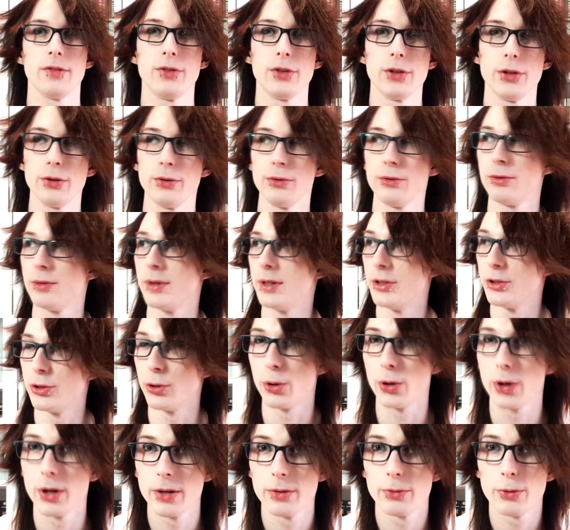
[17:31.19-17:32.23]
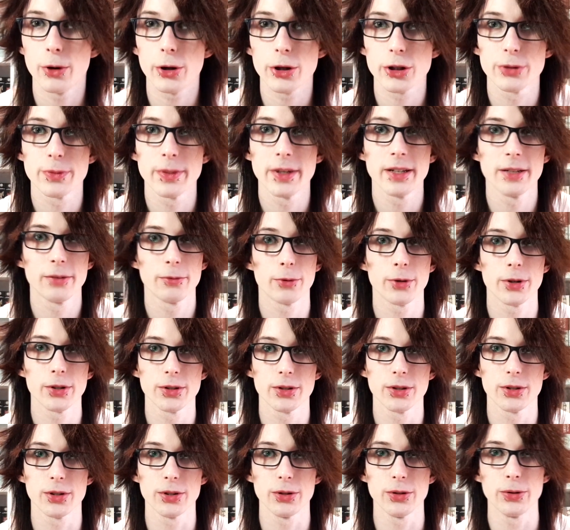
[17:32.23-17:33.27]
you enjoy Watchmen and
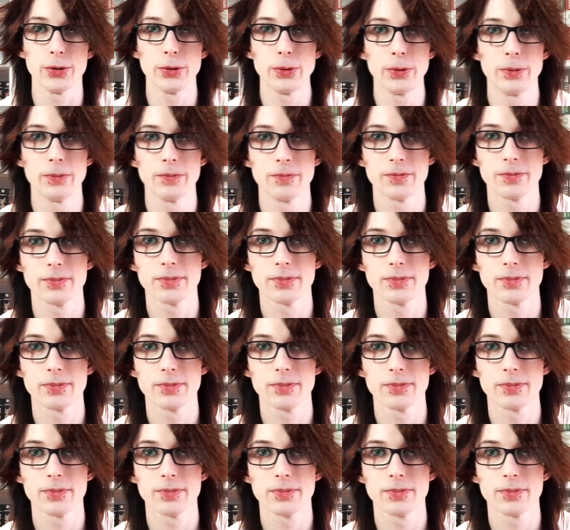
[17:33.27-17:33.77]
want to